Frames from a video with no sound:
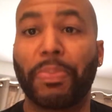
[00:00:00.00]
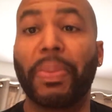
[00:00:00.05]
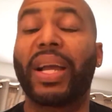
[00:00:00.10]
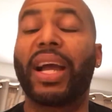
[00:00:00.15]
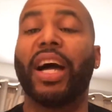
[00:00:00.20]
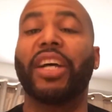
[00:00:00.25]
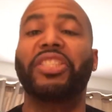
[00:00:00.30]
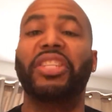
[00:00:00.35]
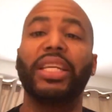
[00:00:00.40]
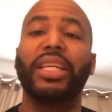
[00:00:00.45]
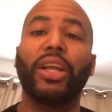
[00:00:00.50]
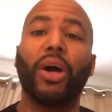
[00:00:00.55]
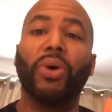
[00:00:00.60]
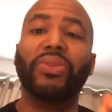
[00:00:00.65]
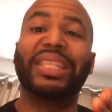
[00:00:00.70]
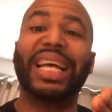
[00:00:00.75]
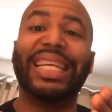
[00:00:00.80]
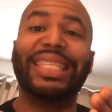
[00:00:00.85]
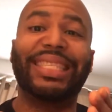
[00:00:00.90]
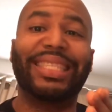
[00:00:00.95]
because she
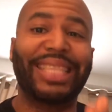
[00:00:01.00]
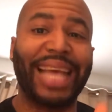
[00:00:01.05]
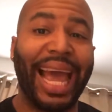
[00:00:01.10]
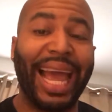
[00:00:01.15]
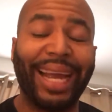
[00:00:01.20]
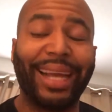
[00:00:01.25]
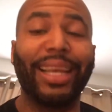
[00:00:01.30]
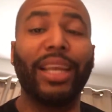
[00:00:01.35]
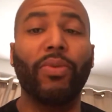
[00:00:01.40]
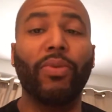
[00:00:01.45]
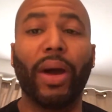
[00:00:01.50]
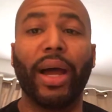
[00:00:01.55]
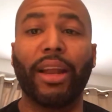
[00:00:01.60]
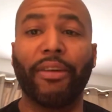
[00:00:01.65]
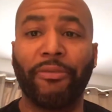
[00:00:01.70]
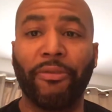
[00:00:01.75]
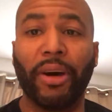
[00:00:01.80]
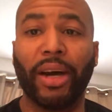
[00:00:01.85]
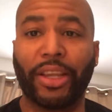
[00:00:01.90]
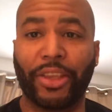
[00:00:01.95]
knows exactly where
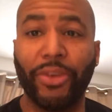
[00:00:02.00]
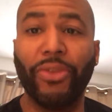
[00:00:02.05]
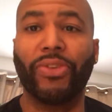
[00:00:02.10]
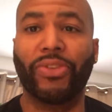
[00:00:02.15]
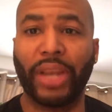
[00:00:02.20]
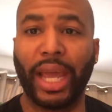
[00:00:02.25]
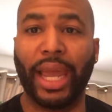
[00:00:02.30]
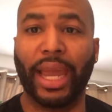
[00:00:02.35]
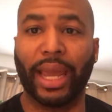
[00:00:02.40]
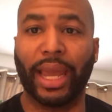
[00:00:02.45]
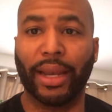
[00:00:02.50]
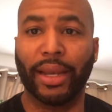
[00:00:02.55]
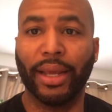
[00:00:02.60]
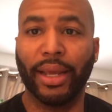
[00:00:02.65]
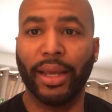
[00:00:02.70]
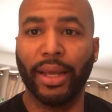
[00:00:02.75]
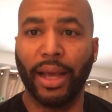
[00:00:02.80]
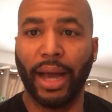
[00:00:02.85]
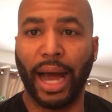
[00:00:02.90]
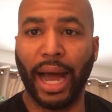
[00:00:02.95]
the fuck you stand.
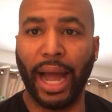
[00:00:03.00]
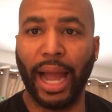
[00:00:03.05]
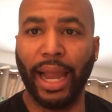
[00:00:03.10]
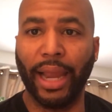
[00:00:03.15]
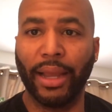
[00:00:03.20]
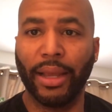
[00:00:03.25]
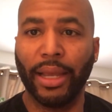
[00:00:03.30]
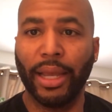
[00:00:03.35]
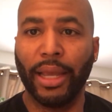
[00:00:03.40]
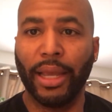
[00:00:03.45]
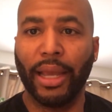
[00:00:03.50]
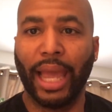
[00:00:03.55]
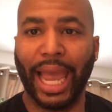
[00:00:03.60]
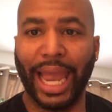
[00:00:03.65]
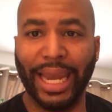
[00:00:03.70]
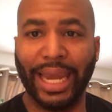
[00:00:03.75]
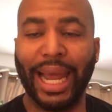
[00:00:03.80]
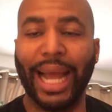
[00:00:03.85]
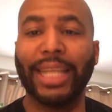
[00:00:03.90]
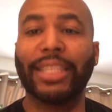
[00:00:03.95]
All right
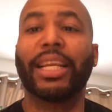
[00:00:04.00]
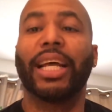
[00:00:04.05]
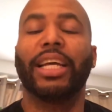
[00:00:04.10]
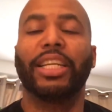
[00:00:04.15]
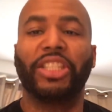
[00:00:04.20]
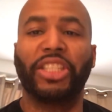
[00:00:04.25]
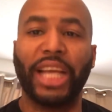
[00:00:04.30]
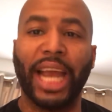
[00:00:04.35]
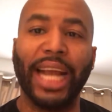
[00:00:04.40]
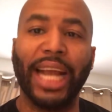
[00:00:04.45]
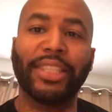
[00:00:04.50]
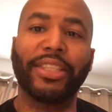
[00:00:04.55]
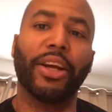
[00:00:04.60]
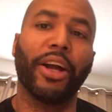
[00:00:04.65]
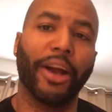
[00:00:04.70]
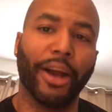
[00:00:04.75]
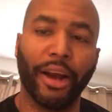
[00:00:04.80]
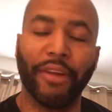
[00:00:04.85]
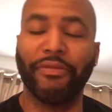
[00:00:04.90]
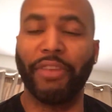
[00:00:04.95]
and that's chasing
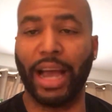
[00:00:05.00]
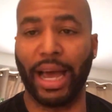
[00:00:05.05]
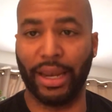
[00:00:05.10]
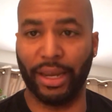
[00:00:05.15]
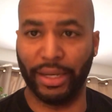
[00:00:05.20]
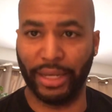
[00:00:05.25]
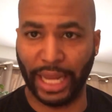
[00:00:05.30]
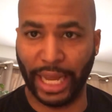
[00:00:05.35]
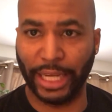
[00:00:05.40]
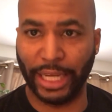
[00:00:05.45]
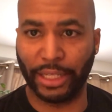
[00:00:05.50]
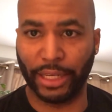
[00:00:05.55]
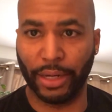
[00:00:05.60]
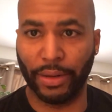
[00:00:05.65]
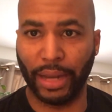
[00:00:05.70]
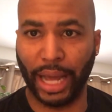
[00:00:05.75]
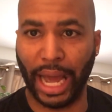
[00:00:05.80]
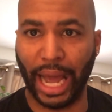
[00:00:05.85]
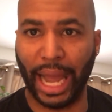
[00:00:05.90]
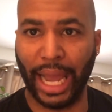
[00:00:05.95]
her validation.
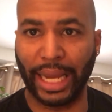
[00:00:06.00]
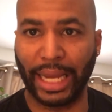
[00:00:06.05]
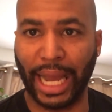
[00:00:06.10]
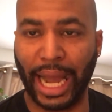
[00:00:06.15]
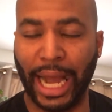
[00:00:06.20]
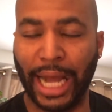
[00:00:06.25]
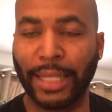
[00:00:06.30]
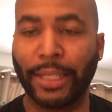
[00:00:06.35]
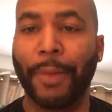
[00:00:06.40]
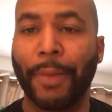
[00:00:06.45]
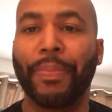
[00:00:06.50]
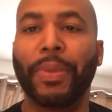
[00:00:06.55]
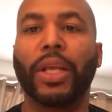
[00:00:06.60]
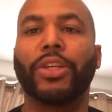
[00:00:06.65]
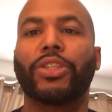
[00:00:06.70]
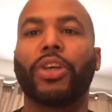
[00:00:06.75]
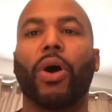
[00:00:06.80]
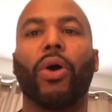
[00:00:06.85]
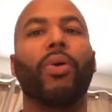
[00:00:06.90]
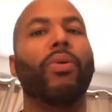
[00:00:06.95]
All right, guys?
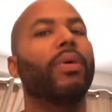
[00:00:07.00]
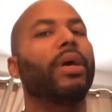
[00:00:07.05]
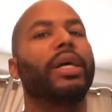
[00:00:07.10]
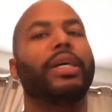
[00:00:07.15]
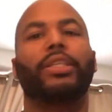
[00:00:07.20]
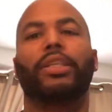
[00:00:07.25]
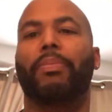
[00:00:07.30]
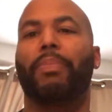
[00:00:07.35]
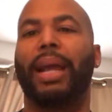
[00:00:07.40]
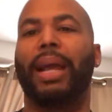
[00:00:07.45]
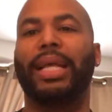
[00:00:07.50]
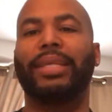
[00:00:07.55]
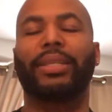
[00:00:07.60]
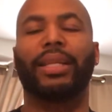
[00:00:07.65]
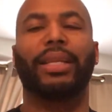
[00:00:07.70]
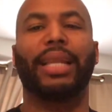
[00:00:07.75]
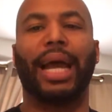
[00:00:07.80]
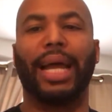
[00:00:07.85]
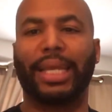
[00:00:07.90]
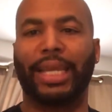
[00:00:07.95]
So to
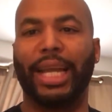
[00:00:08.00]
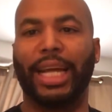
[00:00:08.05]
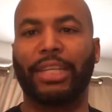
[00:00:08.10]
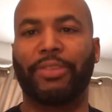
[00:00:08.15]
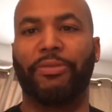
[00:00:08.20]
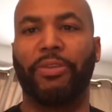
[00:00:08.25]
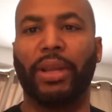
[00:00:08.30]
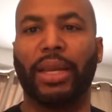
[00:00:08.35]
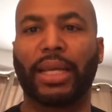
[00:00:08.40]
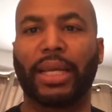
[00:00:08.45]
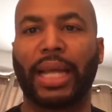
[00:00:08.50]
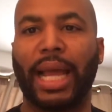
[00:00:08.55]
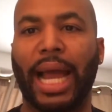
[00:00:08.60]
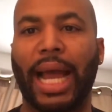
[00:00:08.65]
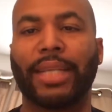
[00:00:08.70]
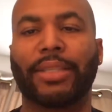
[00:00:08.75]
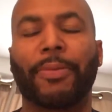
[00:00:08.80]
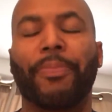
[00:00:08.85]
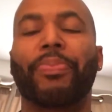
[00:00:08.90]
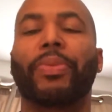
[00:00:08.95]
basically not catch feeling,
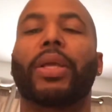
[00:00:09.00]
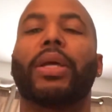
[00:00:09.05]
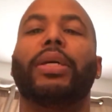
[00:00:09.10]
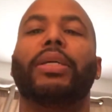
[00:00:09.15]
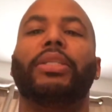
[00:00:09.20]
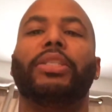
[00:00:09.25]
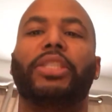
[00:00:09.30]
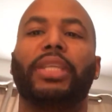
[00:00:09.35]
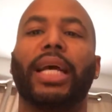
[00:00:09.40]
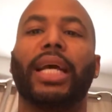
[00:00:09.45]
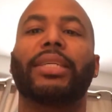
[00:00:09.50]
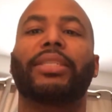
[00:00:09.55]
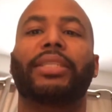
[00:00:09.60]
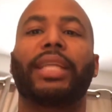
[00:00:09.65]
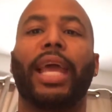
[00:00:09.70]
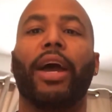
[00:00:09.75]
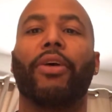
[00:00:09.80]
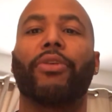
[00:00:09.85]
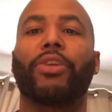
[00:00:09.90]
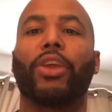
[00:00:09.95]
guys, just
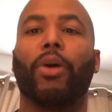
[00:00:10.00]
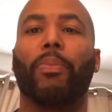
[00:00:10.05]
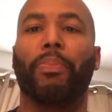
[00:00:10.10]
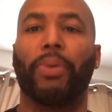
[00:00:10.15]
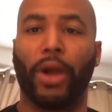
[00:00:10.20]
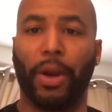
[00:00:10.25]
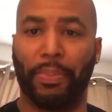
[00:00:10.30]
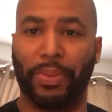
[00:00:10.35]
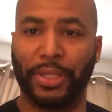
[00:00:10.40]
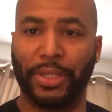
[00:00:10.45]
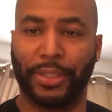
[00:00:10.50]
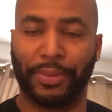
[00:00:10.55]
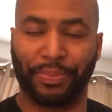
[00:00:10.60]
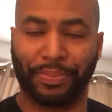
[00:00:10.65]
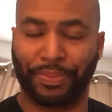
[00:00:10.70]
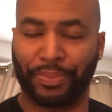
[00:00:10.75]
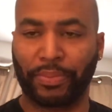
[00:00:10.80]
stay on your purpose